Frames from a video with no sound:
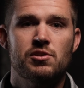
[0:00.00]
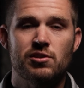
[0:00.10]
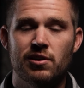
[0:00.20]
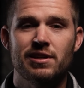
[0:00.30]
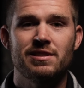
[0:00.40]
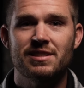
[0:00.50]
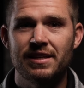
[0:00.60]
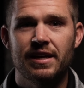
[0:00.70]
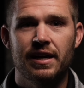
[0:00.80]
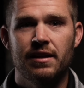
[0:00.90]
starting
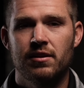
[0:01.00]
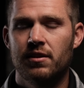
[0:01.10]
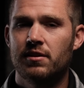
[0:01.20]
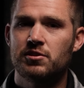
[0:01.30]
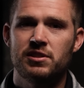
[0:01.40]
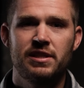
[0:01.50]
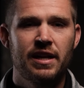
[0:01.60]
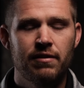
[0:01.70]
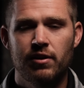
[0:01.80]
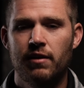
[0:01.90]
today, there's
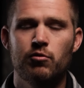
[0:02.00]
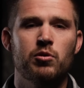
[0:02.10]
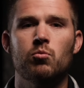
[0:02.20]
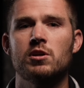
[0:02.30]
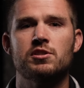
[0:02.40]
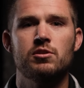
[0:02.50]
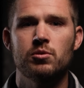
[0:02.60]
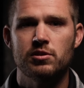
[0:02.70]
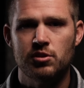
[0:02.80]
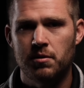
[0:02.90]
never, everyone wants to do
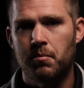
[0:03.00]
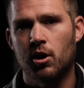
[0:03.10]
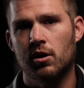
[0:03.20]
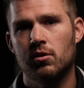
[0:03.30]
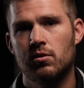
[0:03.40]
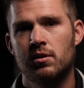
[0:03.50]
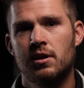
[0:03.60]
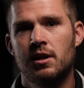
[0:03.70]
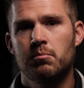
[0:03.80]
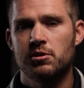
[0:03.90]
it tomorrow,
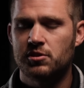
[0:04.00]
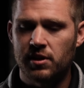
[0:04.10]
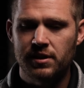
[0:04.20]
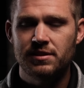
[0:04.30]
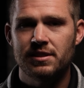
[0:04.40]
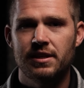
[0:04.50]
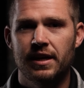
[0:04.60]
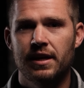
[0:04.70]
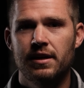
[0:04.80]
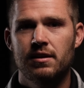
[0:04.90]
but starting
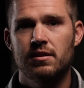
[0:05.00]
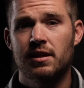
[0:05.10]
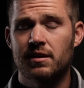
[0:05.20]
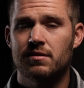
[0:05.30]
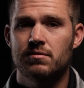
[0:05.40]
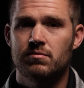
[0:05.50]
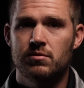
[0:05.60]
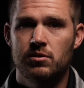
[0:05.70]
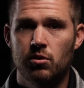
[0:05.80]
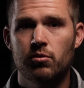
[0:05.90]
today, like
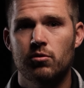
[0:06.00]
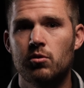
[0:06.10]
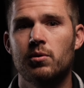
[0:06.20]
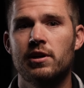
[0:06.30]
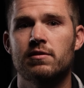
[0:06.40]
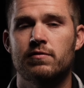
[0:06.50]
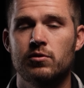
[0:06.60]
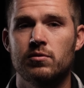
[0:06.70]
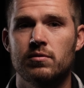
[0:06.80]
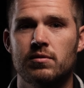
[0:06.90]
go throw away your
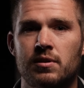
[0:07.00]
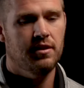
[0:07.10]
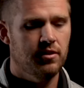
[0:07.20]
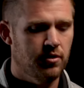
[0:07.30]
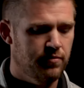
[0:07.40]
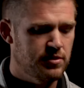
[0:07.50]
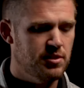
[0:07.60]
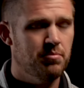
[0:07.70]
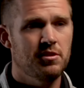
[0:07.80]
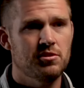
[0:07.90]
food. You know, if it's
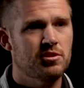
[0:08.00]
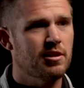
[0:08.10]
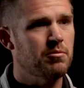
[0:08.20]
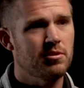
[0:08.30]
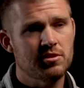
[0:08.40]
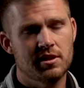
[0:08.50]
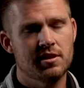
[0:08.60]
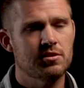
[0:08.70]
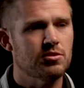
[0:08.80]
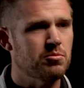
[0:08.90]
something you're struggling with
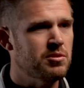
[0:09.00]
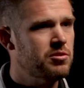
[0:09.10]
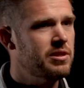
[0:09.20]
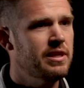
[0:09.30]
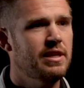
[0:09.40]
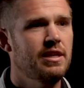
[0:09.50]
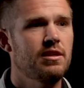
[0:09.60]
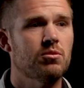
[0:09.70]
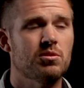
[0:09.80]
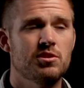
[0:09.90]
drugs or with
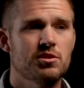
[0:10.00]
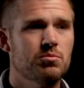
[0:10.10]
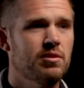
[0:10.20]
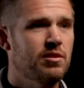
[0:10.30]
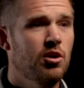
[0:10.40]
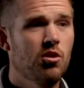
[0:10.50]
drinking or just with